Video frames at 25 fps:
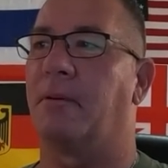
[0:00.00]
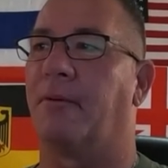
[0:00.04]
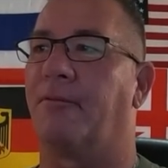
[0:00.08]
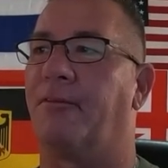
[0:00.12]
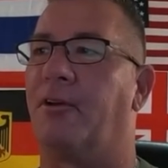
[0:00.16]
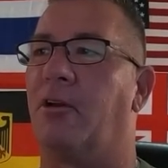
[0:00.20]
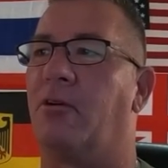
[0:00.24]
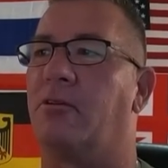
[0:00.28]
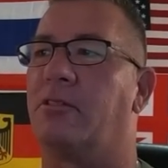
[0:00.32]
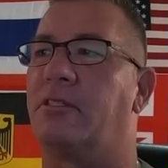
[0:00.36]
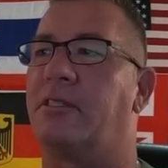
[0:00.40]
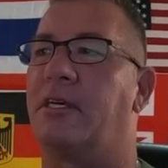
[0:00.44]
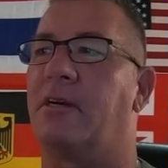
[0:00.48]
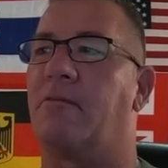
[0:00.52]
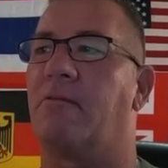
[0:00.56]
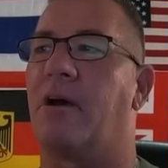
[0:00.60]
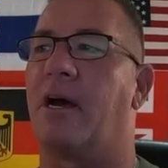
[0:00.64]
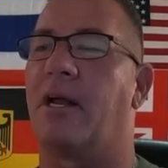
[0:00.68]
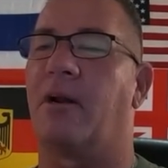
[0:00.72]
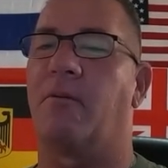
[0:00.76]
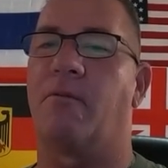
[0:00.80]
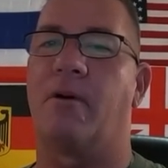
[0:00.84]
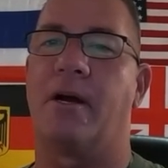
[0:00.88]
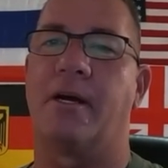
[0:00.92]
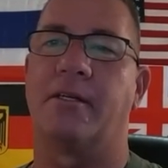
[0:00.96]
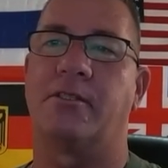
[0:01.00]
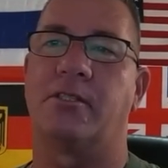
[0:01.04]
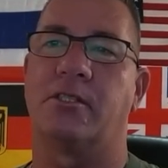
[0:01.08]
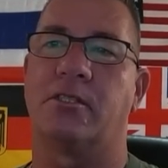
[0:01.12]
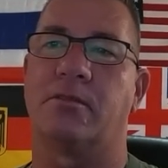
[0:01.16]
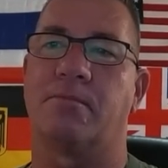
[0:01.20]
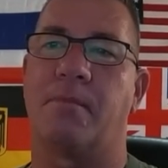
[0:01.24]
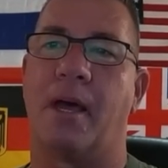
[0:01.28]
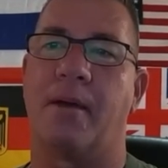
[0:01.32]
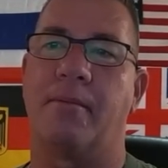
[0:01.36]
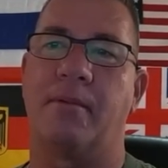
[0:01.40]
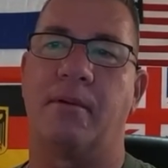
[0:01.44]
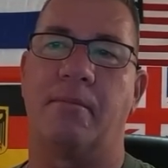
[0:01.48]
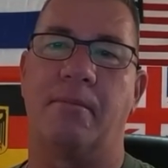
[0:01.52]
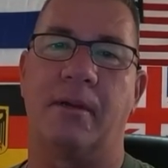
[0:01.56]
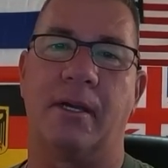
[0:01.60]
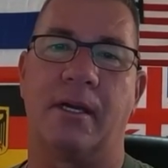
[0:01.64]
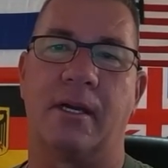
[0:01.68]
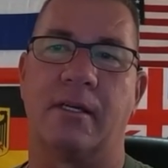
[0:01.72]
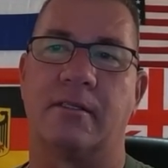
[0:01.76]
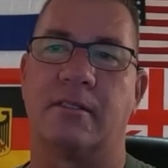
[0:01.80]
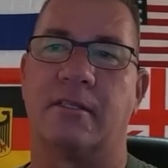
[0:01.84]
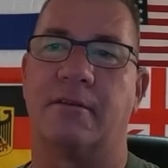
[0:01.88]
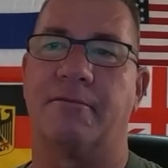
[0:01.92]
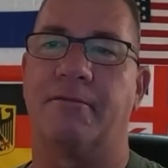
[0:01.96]
But if you don't see it right away, it's just maybe
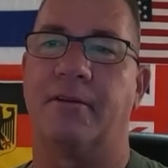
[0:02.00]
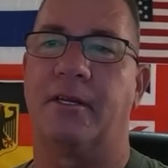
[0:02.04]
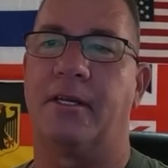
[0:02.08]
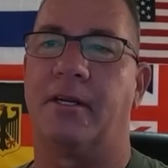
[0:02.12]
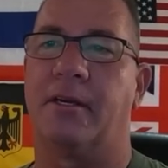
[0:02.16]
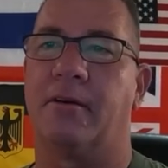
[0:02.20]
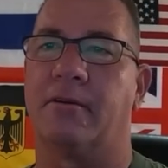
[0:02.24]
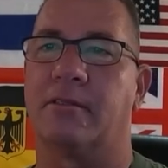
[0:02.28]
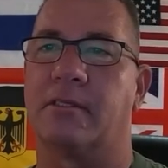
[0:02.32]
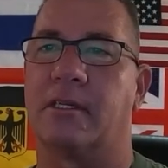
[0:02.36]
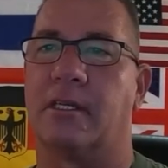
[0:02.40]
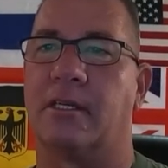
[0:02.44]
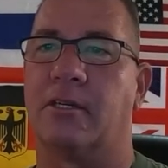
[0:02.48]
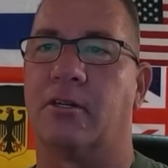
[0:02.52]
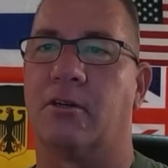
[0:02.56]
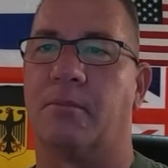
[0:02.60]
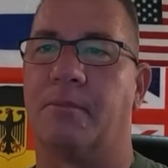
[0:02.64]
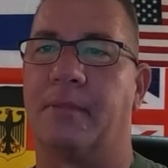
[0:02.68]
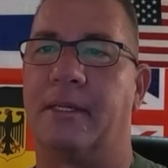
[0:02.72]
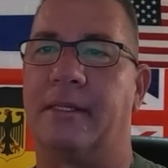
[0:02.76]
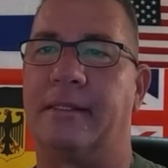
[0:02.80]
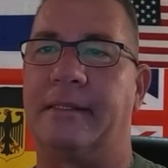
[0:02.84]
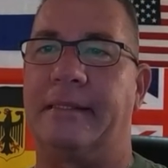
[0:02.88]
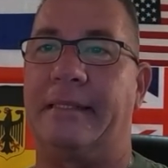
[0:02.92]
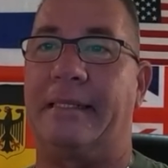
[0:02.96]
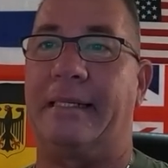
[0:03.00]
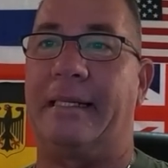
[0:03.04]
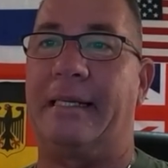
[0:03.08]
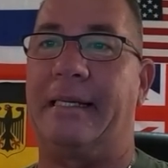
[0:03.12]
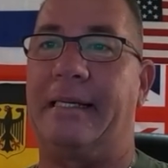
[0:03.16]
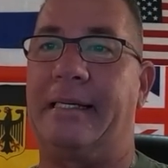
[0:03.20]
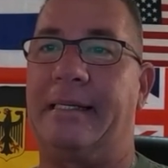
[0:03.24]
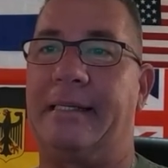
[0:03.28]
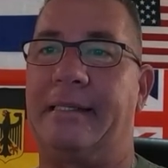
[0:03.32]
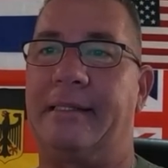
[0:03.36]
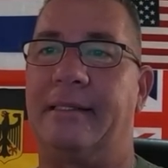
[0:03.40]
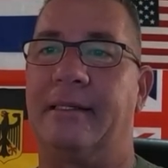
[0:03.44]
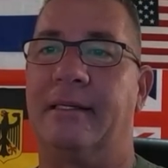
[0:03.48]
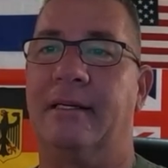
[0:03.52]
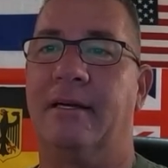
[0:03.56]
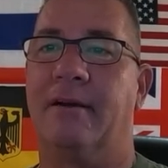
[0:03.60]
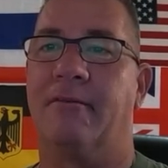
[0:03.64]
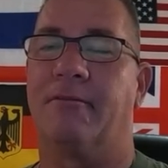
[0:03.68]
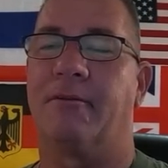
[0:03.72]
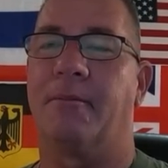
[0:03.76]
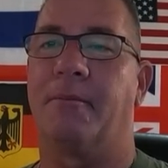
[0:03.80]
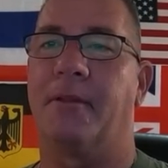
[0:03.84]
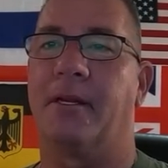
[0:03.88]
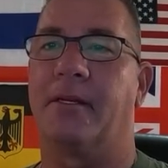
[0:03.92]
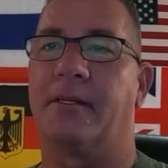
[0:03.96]
because the video is a little bit delayed
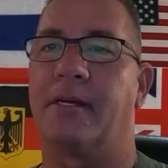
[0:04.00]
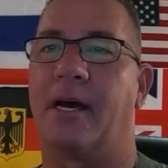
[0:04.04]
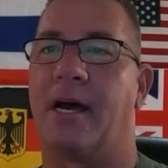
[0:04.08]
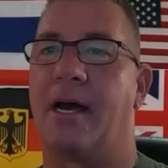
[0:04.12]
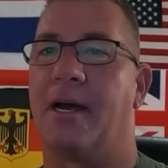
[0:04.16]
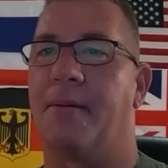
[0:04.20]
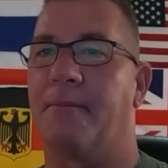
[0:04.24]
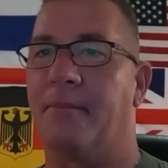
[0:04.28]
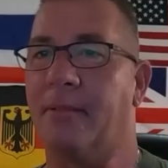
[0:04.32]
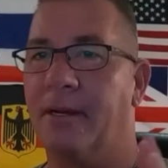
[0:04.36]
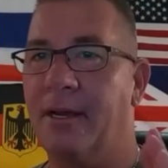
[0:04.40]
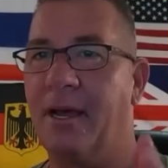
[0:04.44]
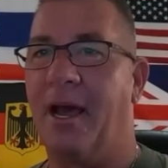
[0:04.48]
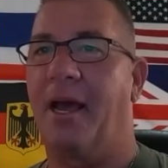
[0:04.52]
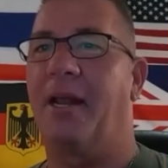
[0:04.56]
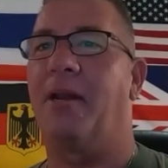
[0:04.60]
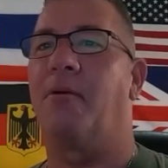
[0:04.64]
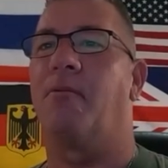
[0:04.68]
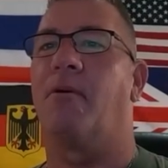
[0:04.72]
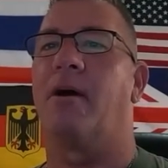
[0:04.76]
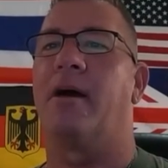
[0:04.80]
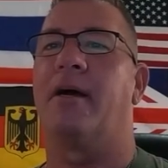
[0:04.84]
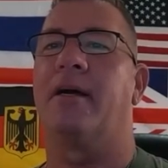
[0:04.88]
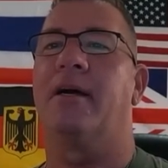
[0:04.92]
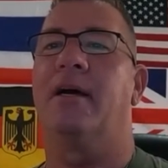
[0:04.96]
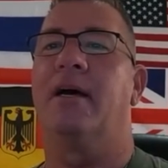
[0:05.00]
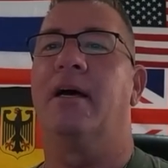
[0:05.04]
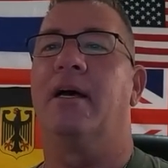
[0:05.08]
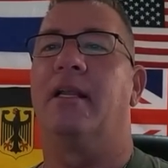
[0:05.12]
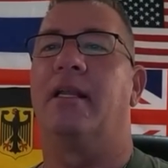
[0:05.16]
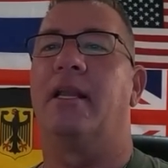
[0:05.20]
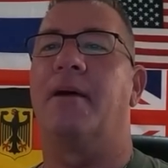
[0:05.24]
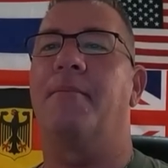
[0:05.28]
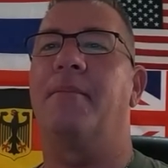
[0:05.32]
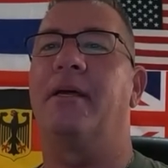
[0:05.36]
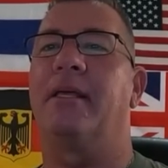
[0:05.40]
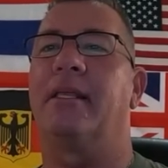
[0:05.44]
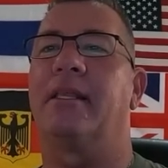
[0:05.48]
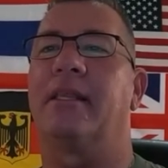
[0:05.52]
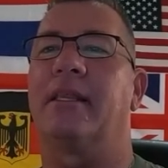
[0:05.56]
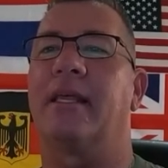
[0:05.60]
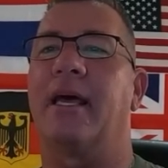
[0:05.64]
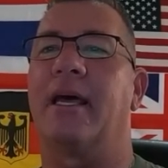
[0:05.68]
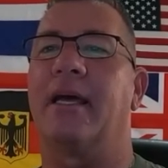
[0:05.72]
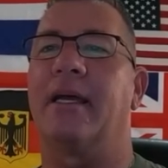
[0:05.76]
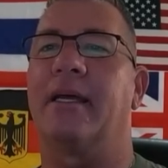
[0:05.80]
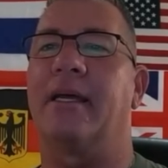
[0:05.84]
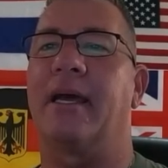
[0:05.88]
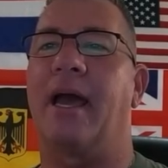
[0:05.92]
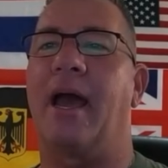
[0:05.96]
from the time. Anyway, let me
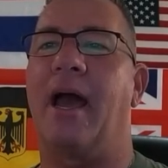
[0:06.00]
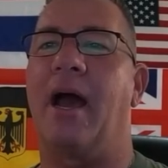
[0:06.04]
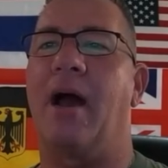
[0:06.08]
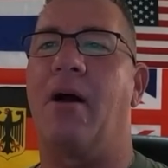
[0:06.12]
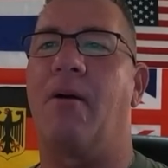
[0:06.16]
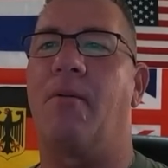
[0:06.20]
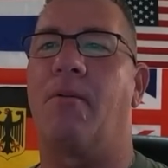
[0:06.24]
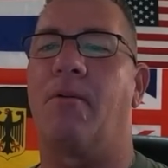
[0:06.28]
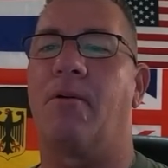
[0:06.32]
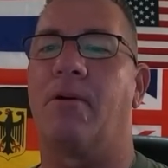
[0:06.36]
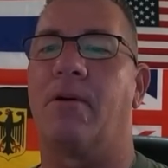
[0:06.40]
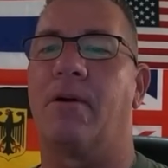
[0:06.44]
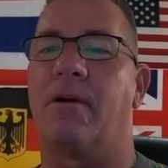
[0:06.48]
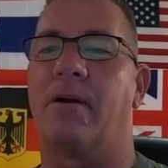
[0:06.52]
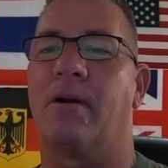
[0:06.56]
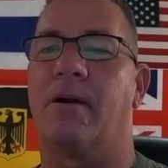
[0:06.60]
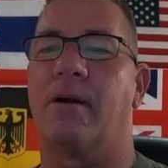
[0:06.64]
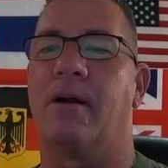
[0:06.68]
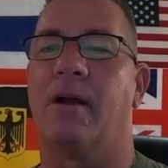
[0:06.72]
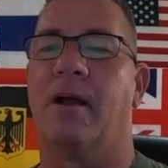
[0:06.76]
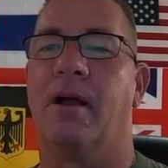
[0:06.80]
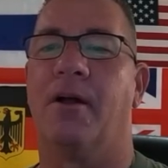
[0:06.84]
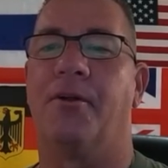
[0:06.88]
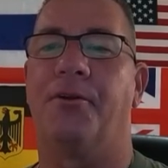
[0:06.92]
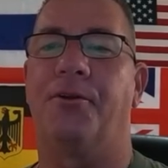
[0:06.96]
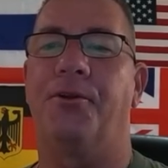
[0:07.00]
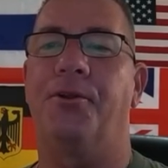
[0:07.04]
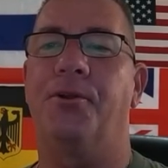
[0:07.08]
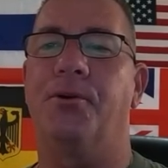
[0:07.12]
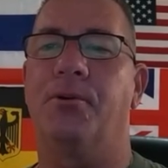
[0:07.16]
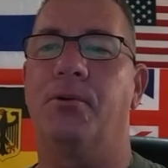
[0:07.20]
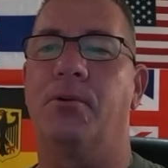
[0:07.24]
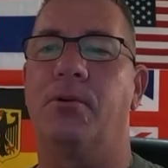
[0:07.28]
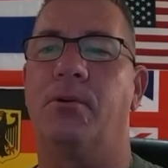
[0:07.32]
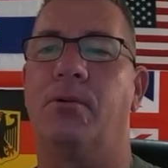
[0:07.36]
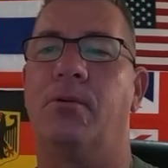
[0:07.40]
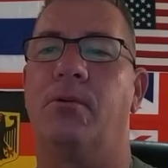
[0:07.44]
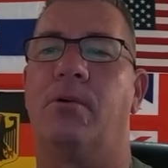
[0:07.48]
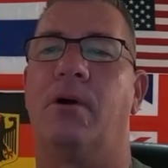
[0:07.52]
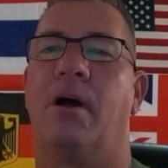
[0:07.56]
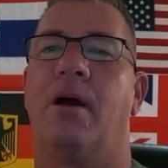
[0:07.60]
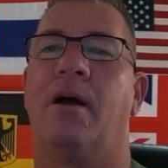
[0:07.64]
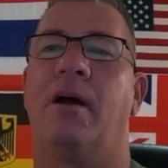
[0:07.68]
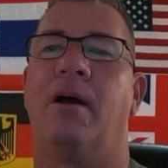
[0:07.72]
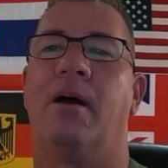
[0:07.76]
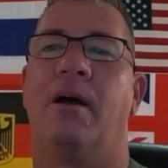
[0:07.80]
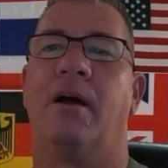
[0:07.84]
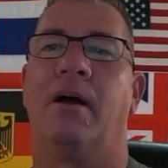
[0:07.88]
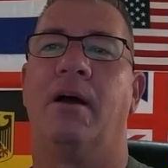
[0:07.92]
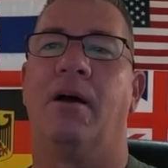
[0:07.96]
thank our new
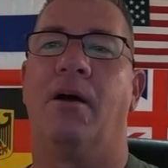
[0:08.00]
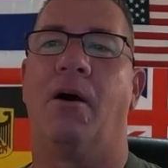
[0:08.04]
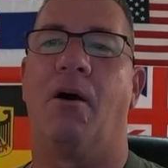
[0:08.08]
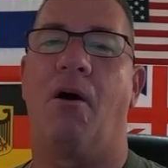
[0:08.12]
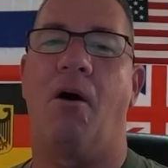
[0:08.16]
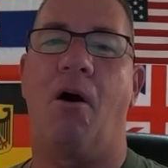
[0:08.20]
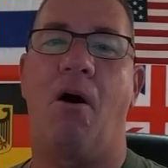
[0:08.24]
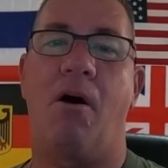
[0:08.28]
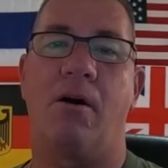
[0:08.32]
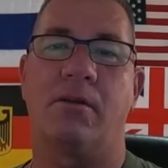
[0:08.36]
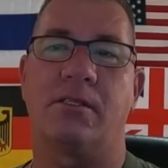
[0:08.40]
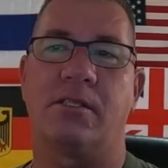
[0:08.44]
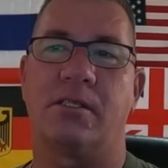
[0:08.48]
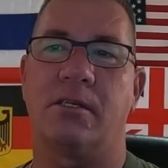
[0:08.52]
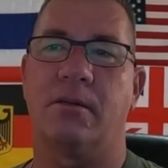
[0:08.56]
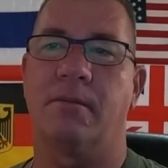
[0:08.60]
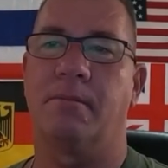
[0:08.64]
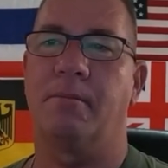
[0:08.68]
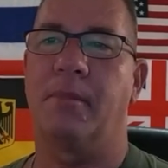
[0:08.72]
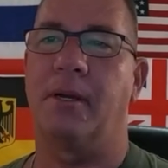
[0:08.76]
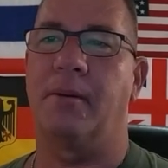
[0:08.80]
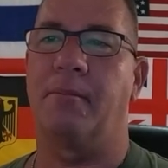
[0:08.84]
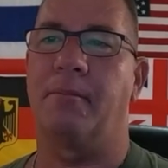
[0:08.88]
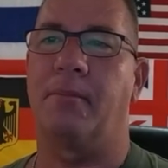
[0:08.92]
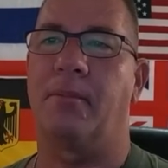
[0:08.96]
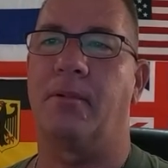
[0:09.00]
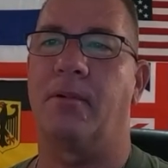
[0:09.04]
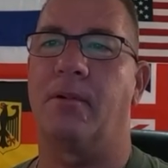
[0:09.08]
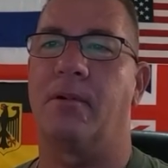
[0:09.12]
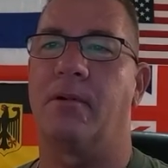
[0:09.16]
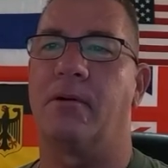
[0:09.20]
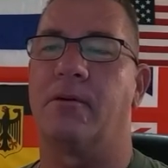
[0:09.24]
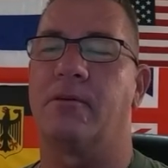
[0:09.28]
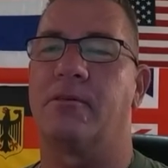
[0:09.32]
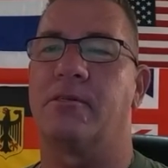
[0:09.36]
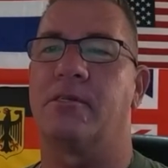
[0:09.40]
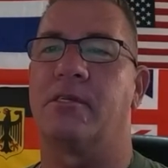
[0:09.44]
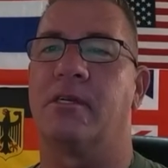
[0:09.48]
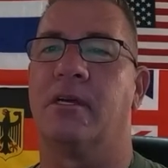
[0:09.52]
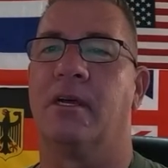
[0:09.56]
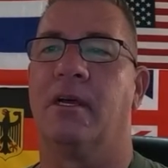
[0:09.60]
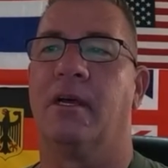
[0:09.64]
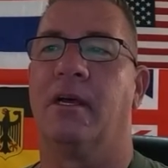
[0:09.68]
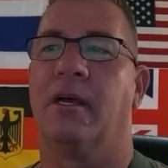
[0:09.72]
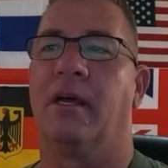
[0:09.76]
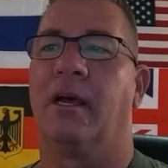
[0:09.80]
awesome members.